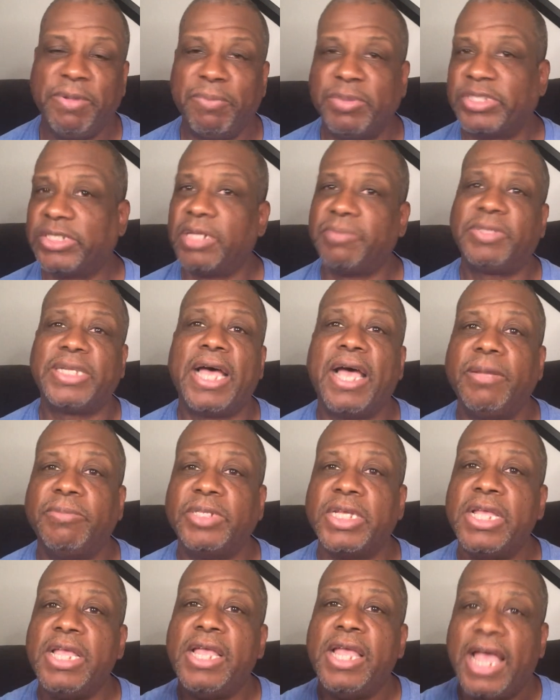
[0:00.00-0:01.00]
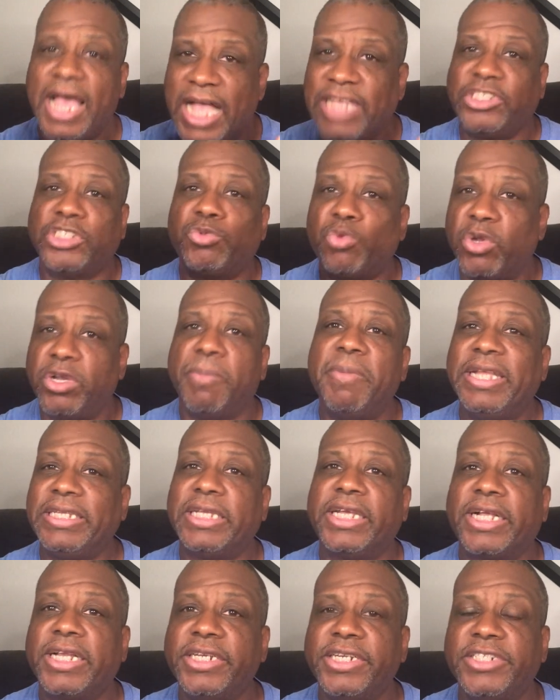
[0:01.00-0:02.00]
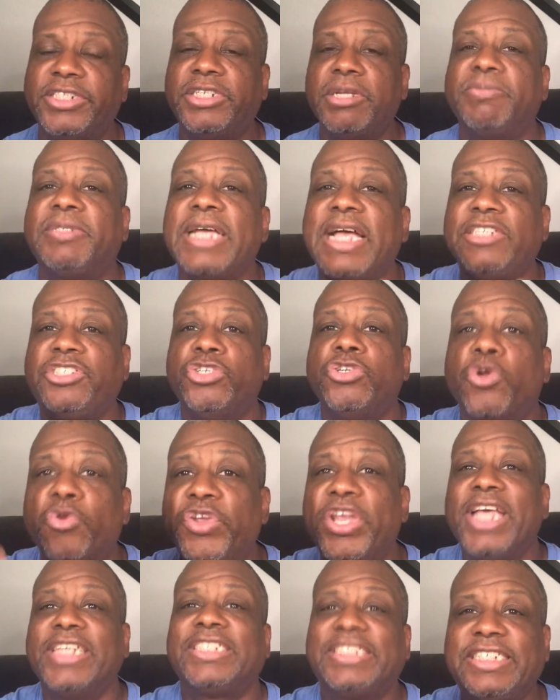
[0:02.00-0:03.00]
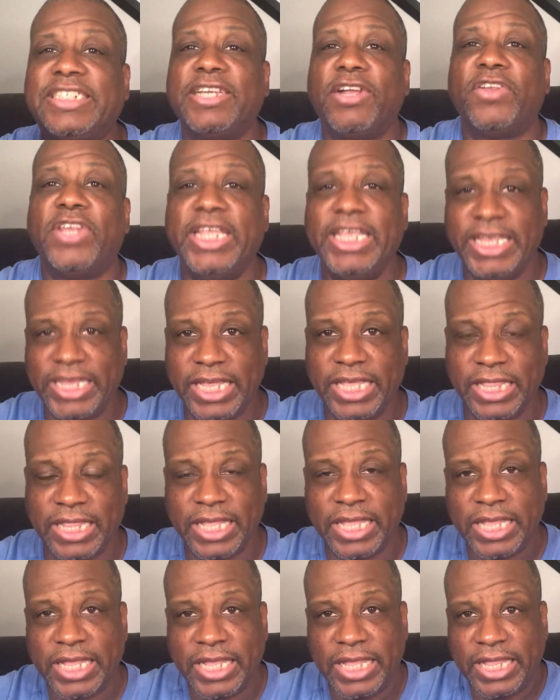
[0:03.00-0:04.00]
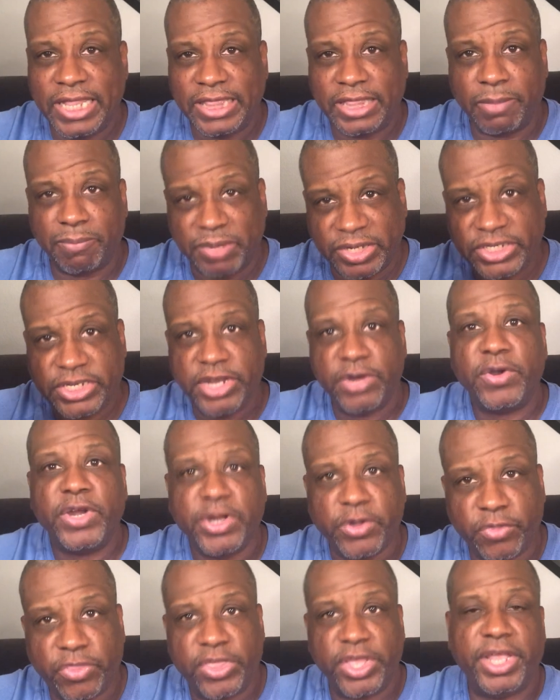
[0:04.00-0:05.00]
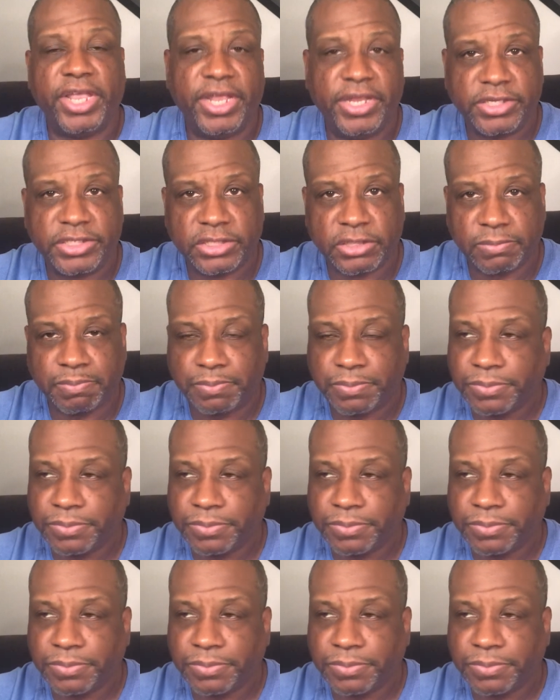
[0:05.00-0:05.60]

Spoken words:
But sometimes, I just wanted to make that clear, sometimes you don't necessarily get the material things